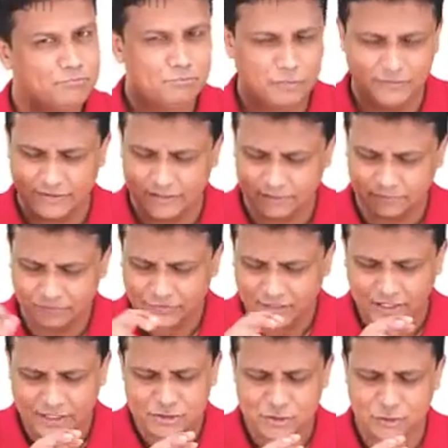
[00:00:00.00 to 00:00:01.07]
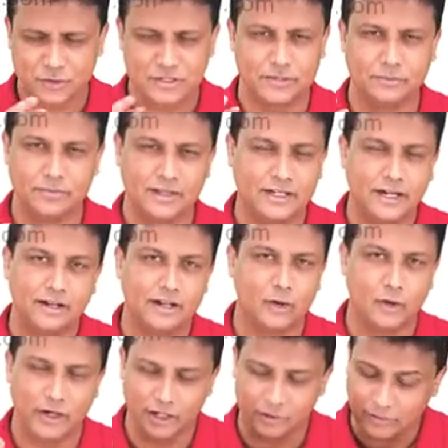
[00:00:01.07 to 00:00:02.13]
Perfect. It's so simple, the entire
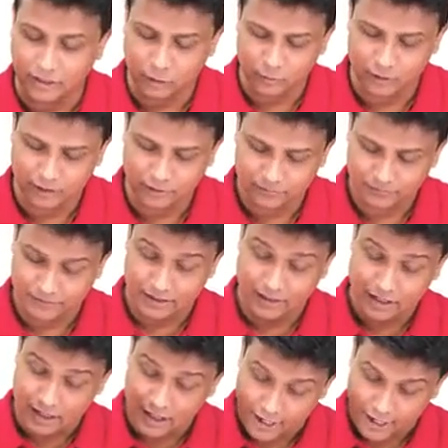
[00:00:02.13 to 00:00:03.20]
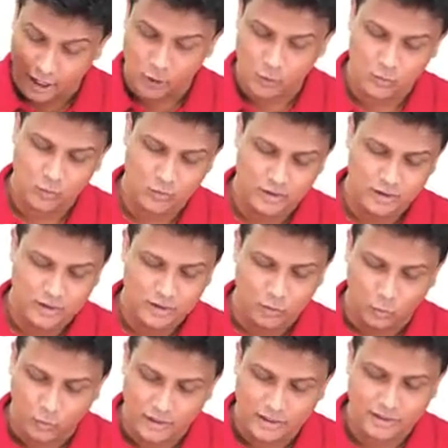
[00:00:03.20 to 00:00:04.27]
auditory pathway. Now,
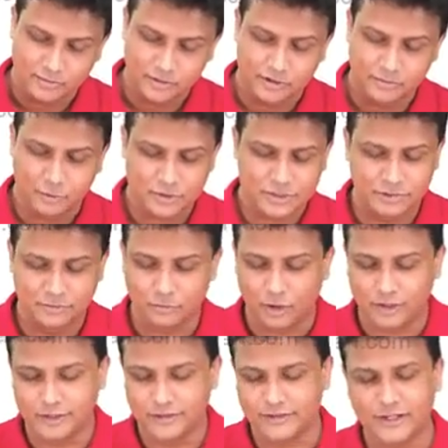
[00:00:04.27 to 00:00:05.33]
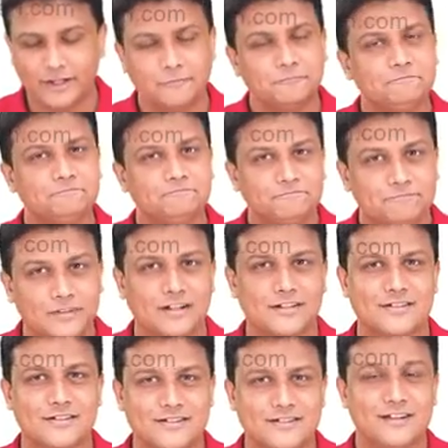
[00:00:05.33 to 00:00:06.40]
welcome to the most important thing.
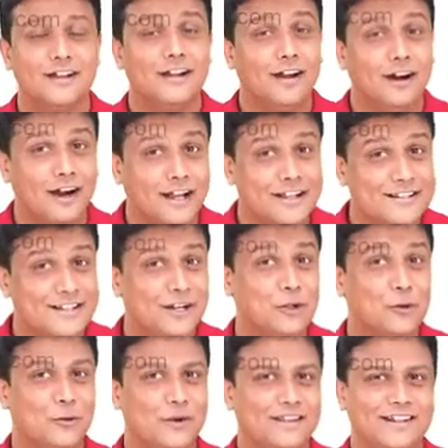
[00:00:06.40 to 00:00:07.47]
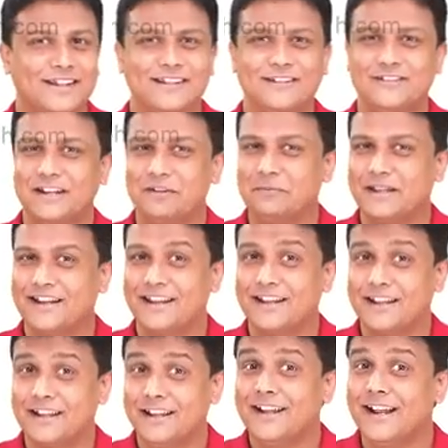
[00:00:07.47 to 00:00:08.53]
Yes, I said you one thing in the very
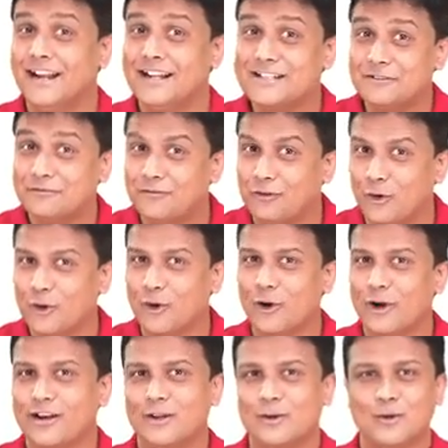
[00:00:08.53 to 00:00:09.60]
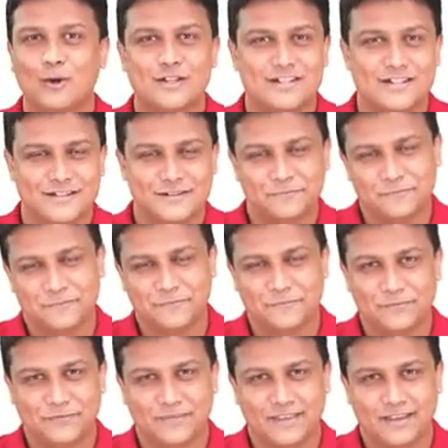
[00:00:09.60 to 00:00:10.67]
beginning. It's a 4-order neuron system.
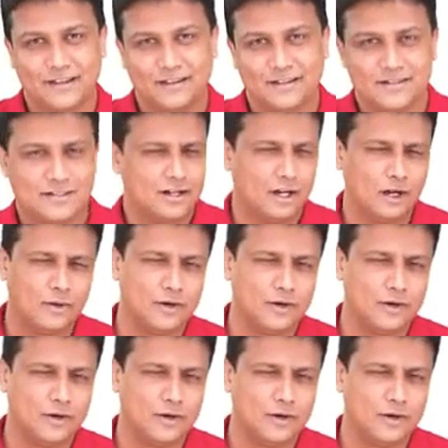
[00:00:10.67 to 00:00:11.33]
Sir, how